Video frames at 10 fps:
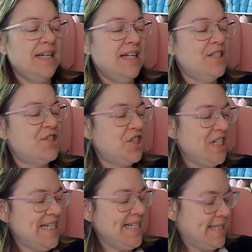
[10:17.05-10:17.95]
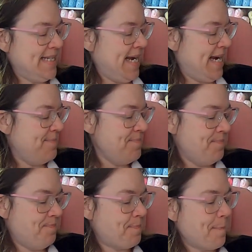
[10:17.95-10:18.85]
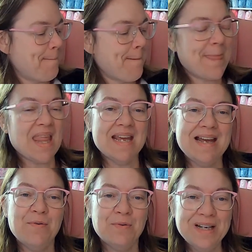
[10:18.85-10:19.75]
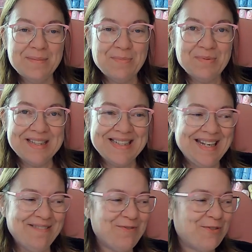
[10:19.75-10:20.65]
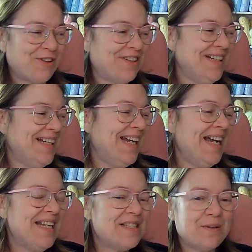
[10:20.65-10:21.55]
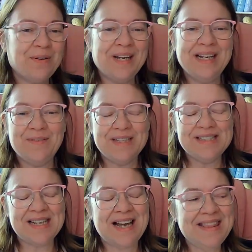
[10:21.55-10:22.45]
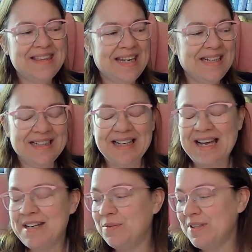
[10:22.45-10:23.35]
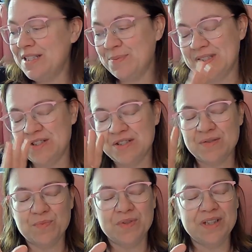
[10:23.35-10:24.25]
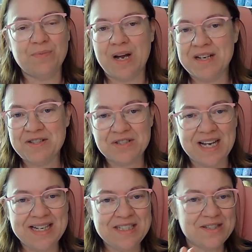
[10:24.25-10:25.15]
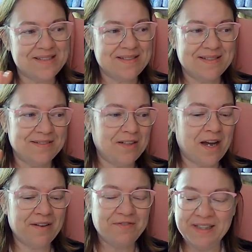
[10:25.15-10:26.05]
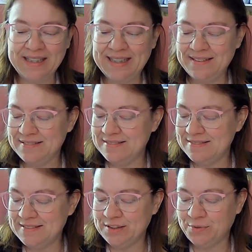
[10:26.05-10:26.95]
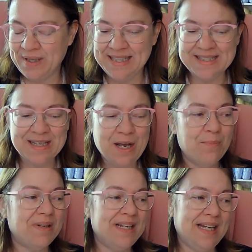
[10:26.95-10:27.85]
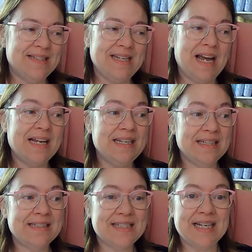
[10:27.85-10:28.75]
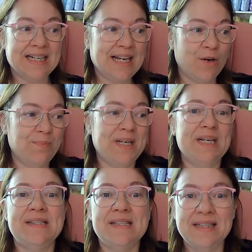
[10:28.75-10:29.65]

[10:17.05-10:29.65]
She needs a name. I will come up with a name for her. So, anyways, I know this was just really rushed. I just not feeling the greatest. But Nancy, I needed to get it out because